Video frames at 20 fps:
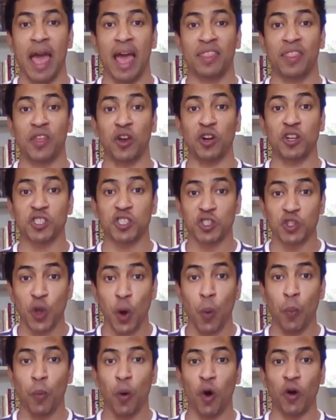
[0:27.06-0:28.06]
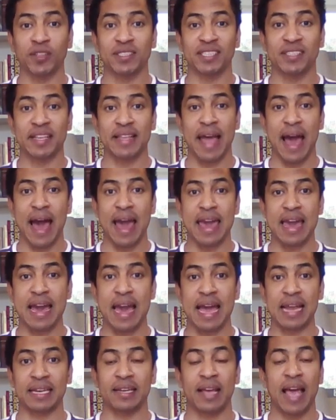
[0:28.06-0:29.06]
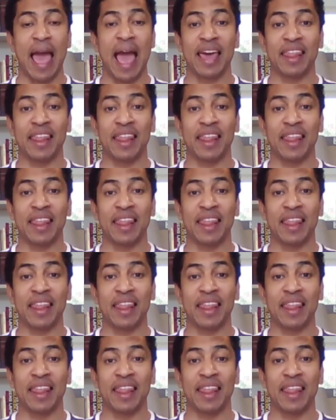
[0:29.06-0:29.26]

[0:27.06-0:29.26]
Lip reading: There's no point denying it.